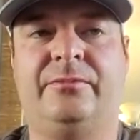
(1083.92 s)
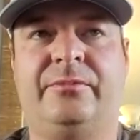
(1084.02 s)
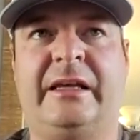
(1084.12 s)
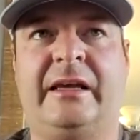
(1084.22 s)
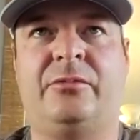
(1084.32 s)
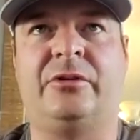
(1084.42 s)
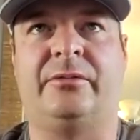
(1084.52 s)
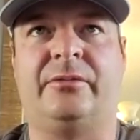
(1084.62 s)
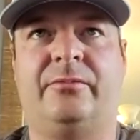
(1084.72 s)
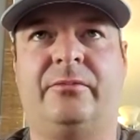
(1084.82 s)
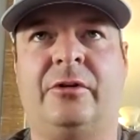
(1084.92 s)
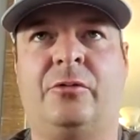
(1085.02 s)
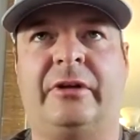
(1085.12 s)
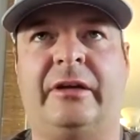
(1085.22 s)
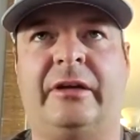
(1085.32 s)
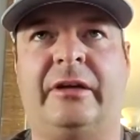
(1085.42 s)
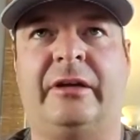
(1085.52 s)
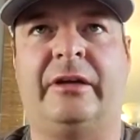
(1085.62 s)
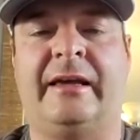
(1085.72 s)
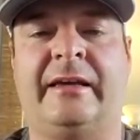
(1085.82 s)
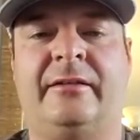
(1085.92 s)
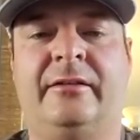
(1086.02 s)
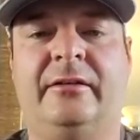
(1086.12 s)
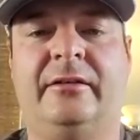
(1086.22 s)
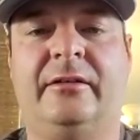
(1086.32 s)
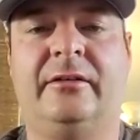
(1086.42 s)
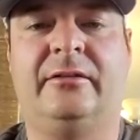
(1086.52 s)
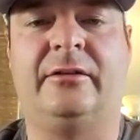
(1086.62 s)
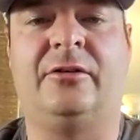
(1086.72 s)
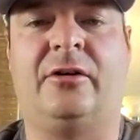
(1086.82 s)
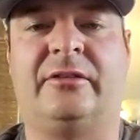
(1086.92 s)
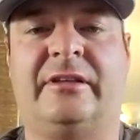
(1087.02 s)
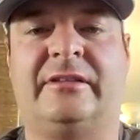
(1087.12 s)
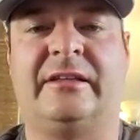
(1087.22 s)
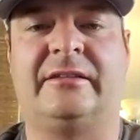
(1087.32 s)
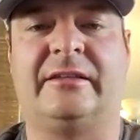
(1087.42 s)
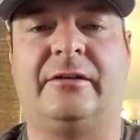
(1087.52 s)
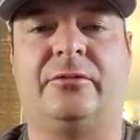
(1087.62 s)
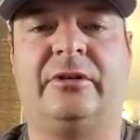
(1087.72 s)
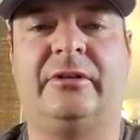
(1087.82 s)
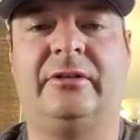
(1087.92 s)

be able to know that it's okay to talk these things out.